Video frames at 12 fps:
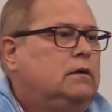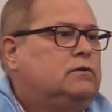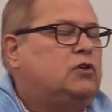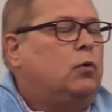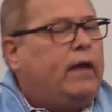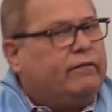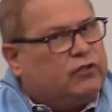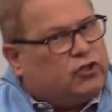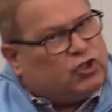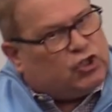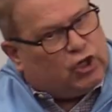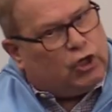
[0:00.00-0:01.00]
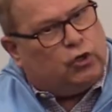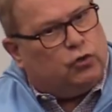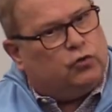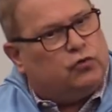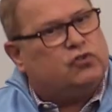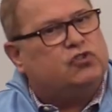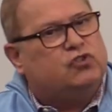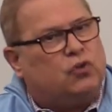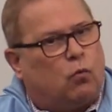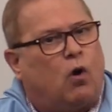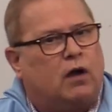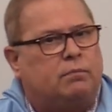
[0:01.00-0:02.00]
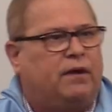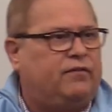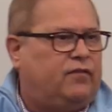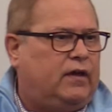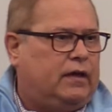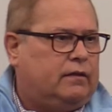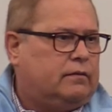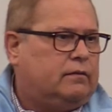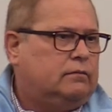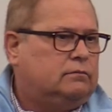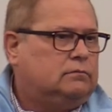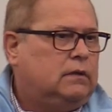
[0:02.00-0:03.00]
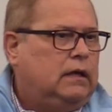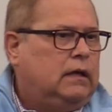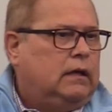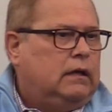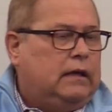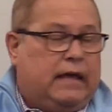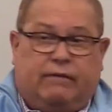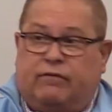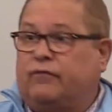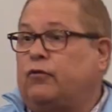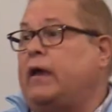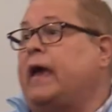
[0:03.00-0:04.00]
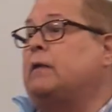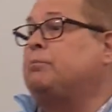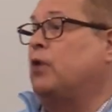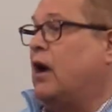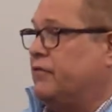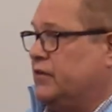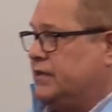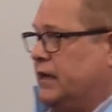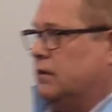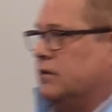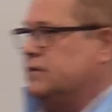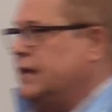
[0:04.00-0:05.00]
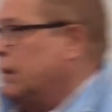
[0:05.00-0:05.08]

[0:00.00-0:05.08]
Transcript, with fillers: So we have to choose to walk by faith even if we had a prophet telling us